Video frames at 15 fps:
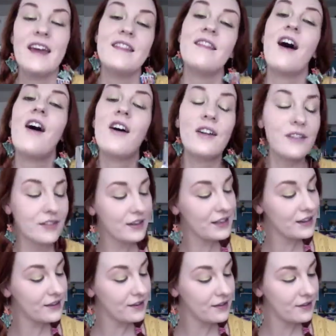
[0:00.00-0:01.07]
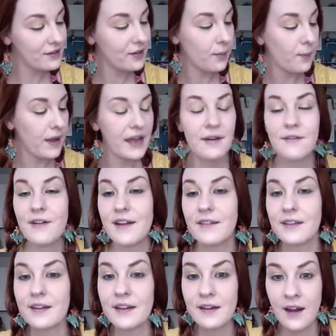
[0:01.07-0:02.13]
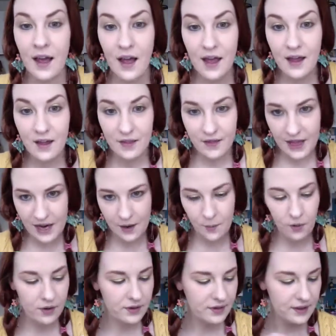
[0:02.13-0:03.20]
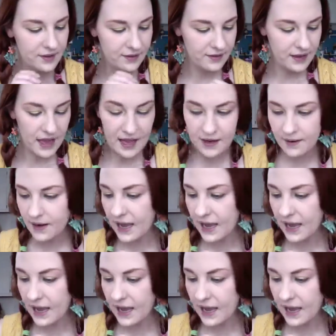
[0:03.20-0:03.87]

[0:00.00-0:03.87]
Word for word: And honestly, this is the main reason that I wanted this set.